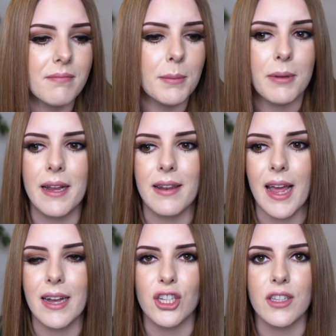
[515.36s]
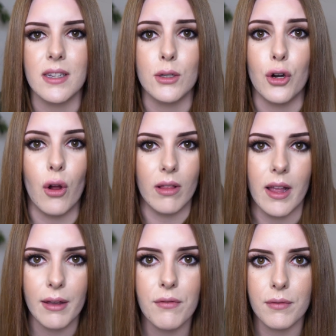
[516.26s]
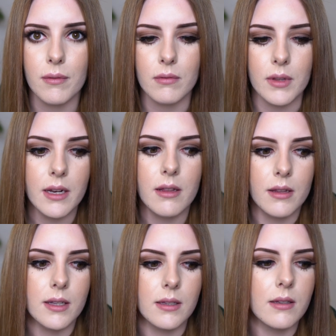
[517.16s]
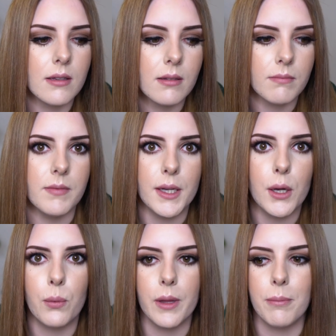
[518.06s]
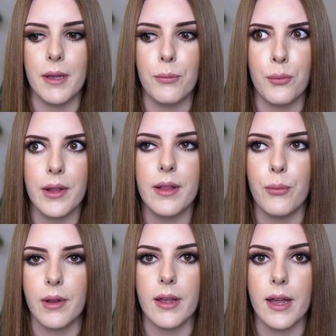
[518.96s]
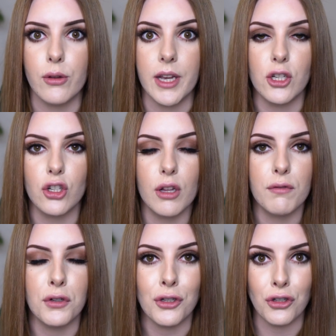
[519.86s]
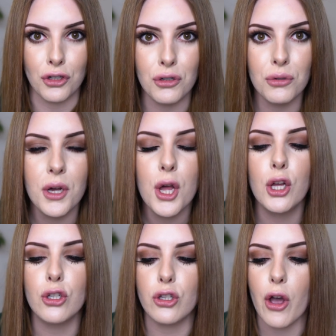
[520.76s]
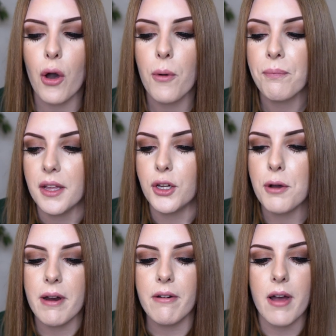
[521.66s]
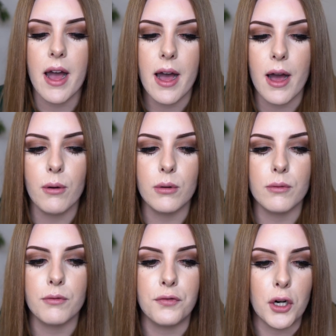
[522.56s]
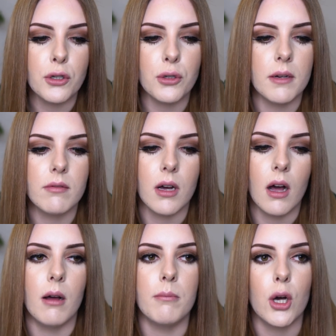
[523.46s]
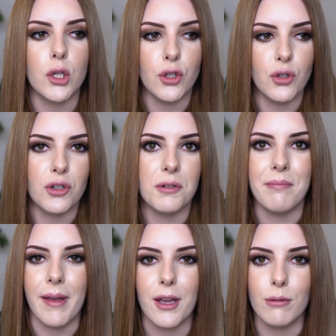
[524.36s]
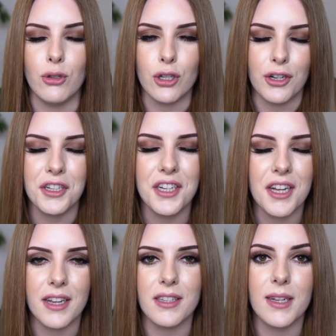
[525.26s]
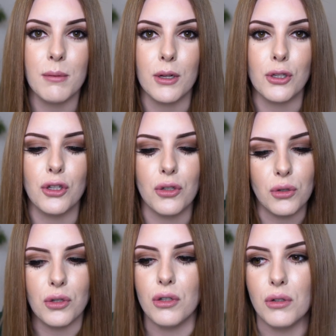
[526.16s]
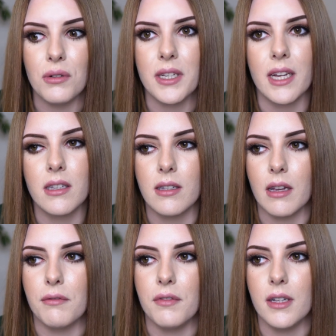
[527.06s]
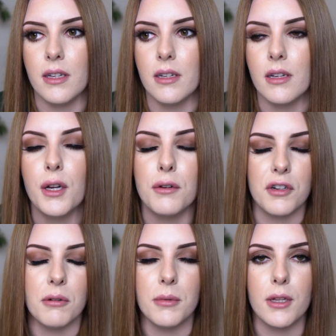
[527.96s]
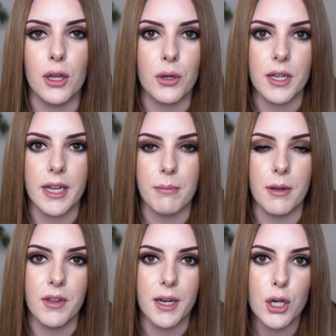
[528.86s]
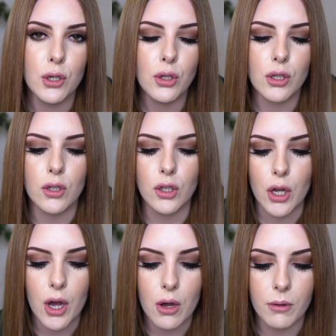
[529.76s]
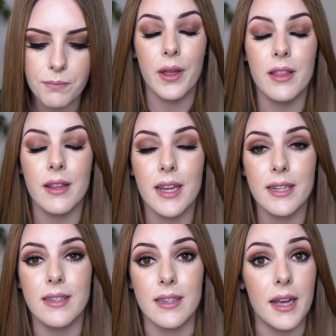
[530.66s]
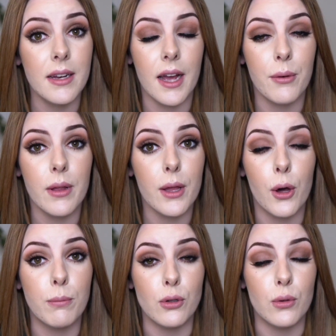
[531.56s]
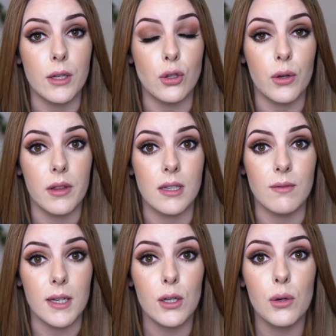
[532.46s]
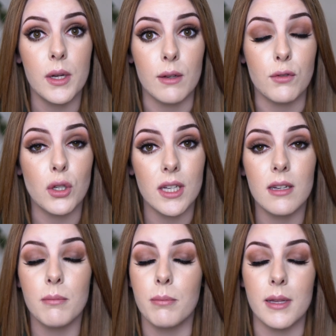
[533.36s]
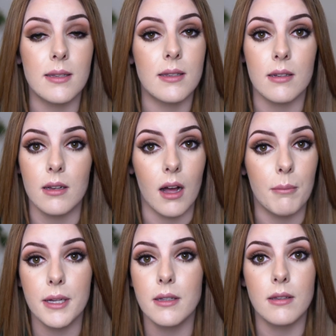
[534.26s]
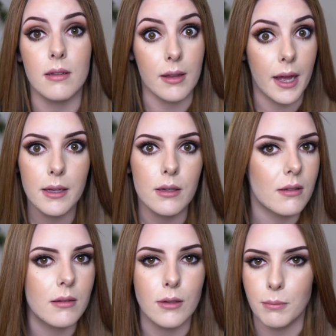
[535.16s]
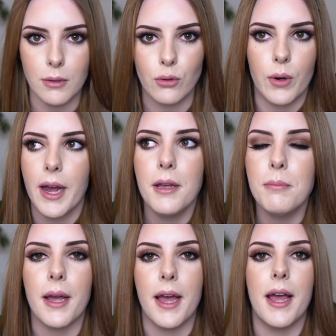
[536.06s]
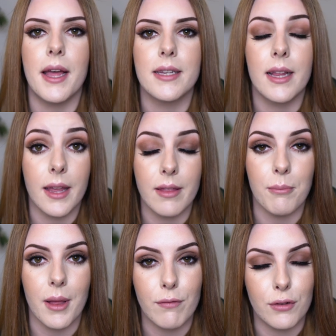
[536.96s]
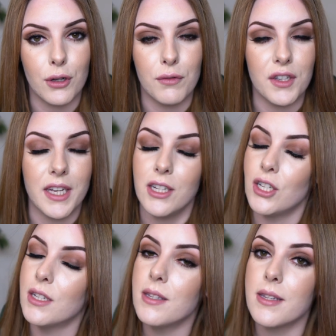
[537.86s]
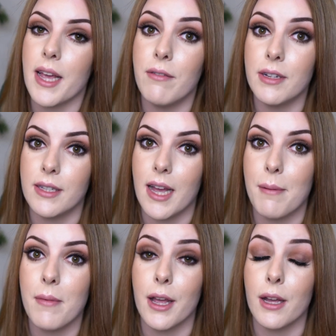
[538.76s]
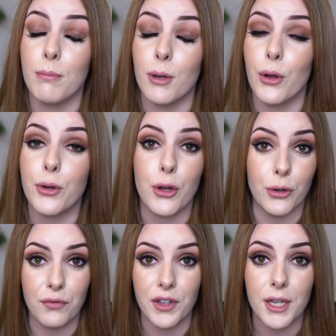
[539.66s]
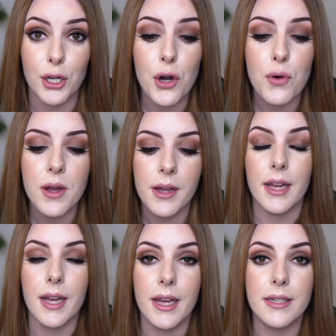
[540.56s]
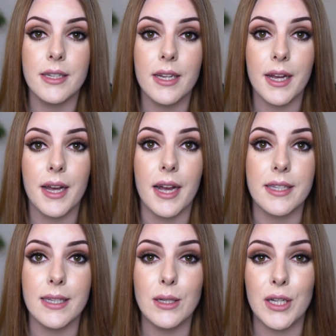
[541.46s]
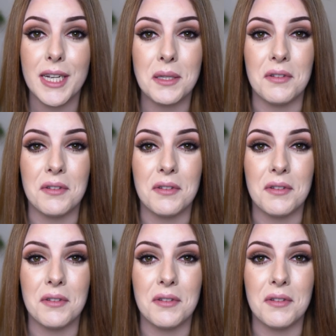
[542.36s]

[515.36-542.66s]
applied lashes in your whole life. Then this video will be really educational for you. So no matter how far you have come on your makeup journey, I still want you to get something from looking at my videos. So with that said, I really hope you enjoyed this video, and if you did, please comment, like, subscribe and click the bell for notifications every time I upload a new video. And I see you in the next